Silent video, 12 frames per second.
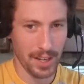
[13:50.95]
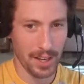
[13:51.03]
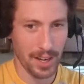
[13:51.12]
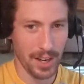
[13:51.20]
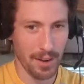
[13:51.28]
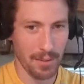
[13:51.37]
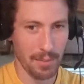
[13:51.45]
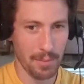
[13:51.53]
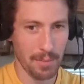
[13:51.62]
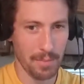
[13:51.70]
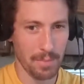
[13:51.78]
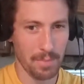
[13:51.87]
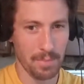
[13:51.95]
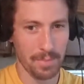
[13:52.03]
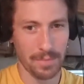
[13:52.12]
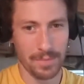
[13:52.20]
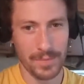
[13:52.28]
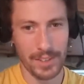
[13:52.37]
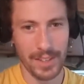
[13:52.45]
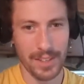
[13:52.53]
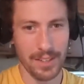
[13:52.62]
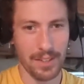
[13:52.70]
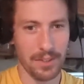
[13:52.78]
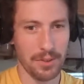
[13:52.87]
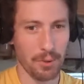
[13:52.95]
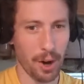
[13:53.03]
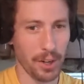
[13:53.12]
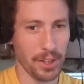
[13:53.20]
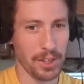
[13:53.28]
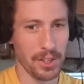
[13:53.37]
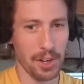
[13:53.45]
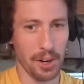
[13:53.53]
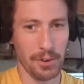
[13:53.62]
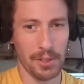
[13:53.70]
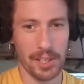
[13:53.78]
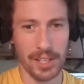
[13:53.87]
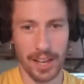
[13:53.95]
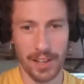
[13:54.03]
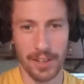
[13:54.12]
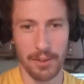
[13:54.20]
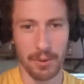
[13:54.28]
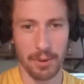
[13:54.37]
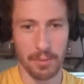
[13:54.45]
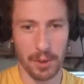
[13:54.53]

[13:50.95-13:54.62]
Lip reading: Um, drugs go together with